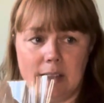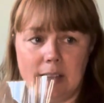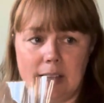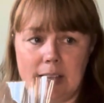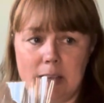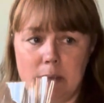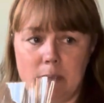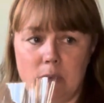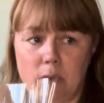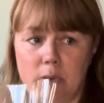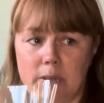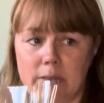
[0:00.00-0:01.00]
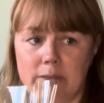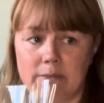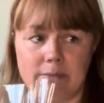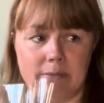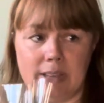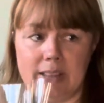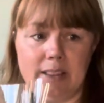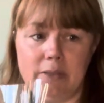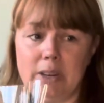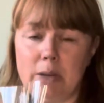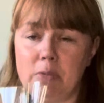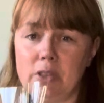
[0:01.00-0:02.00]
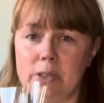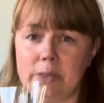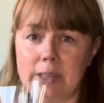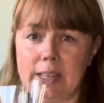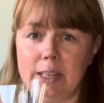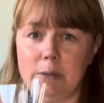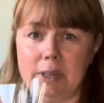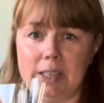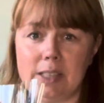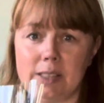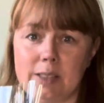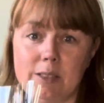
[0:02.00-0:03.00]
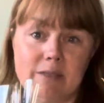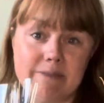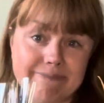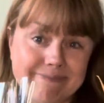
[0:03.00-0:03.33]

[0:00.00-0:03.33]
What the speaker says: and they're very beautiful anyway. So